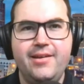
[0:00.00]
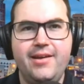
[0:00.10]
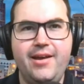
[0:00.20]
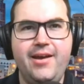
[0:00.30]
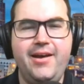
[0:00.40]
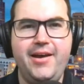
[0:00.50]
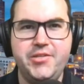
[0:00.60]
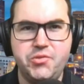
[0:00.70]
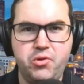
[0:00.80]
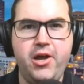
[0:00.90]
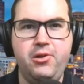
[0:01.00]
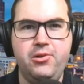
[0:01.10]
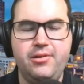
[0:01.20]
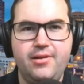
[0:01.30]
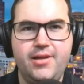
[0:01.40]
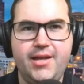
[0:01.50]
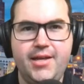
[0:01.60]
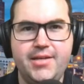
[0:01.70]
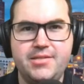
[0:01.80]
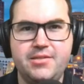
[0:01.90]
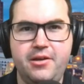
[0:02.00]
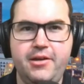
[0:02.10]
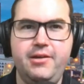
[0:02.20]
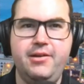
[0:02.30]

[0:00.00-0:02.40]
uh as well. Uh, so